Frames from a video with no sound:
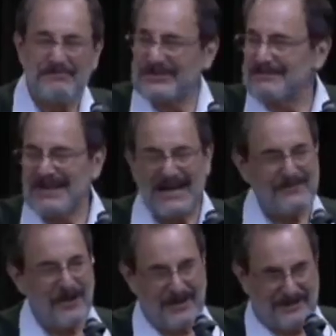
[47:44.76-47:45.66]
put them
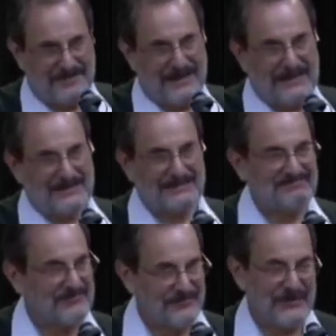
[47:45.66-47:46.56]
kind of all in a file
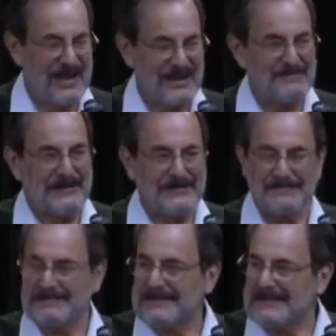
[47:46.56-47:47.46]
and forgot about
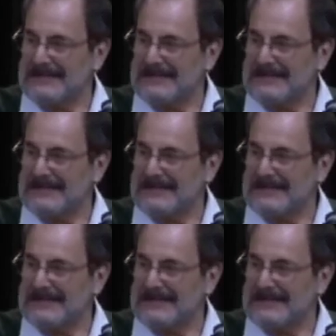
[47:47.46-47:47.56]
them.